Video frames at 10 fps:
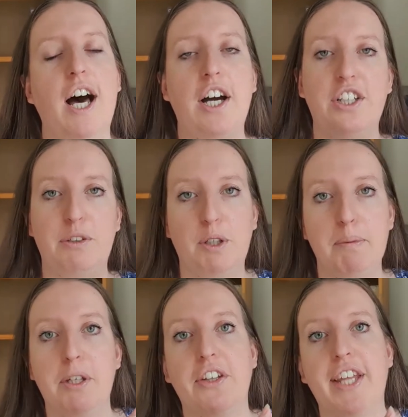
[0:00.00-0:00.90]
I only want to
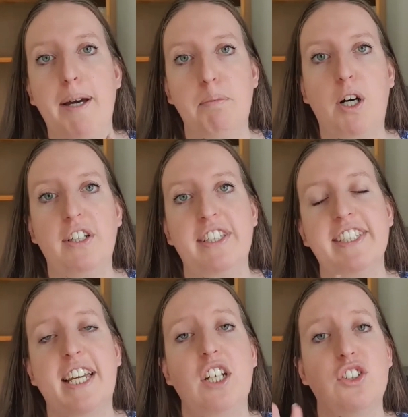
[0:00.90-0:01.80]
be on that part of the
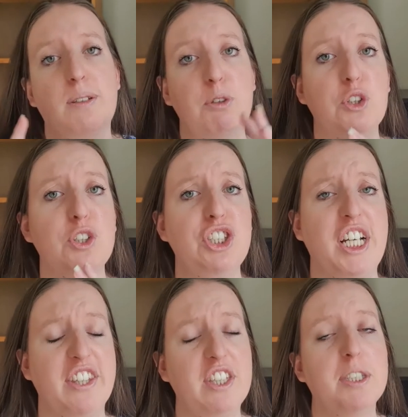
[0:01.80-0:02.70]
scale, so I'm going to
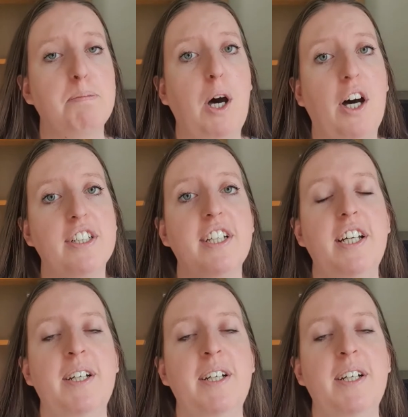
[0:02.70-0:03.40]
reject this part.